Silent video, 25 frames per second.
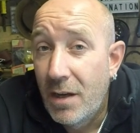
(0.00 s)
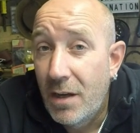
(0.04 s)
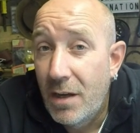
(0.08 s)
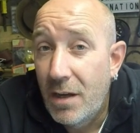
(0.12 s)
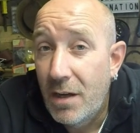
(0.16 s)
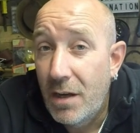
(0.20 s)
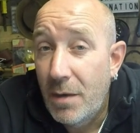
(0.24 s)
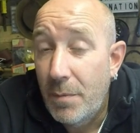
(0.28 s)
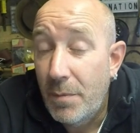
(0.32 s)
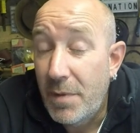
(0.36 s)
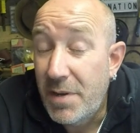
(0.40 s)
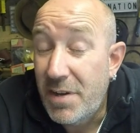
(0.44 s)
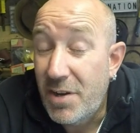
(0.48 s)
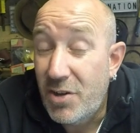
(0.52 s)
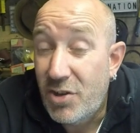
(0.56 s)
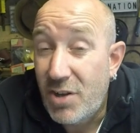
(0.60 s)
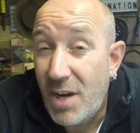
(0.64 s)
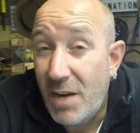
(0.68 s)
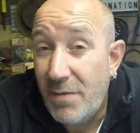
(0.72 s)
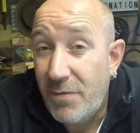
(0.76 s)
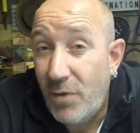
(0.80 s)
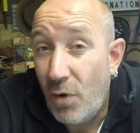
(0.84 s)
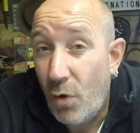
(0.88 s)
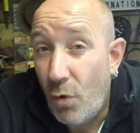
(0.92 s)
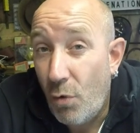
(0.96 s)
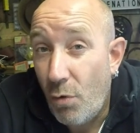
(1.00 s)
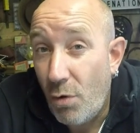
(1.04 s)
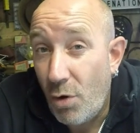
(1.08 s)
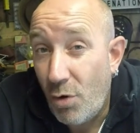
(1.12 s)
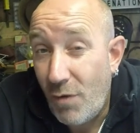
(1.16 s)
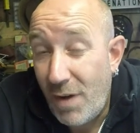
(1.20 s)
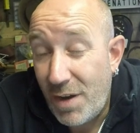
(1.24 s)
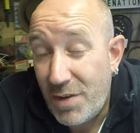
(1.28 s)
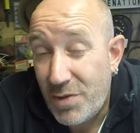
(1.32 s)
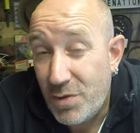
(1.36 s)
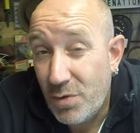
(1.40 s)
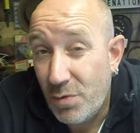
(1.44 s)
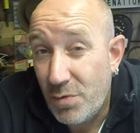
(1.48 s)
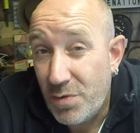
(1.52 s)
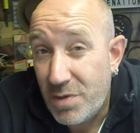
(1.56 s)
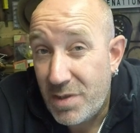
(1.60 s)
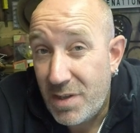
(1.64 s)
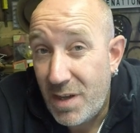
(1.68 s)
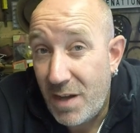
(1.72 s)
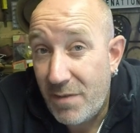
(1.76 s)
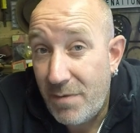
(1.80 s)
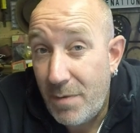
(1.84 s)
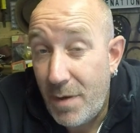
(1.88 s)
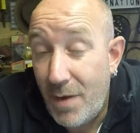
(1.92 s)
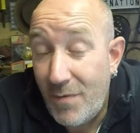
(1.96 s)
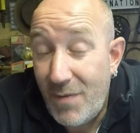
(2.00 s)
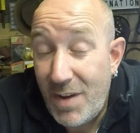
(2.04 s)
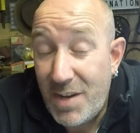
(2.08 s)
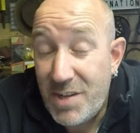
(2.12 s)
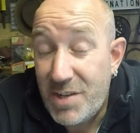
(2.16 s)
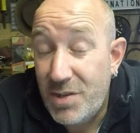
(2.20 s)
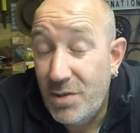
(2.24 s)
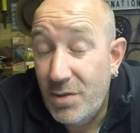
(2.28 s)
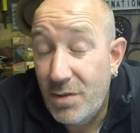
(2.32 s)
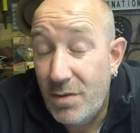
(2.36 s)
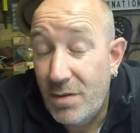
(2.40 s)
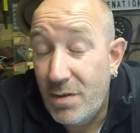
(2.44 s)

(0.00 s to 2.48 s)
Um, need to check for all of that sort of stuff, and that's